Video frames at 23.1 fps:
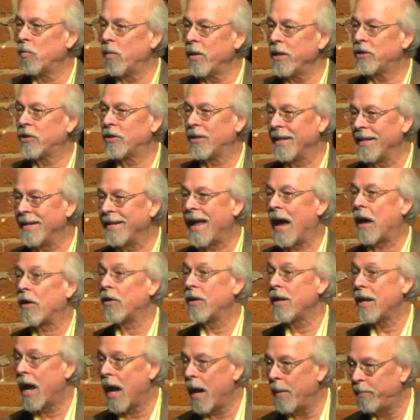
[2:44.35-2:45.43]
we send out
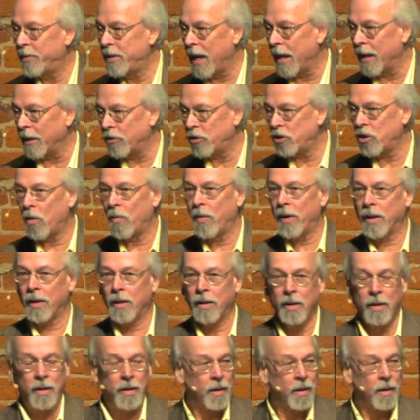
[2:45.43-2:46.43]
an update showing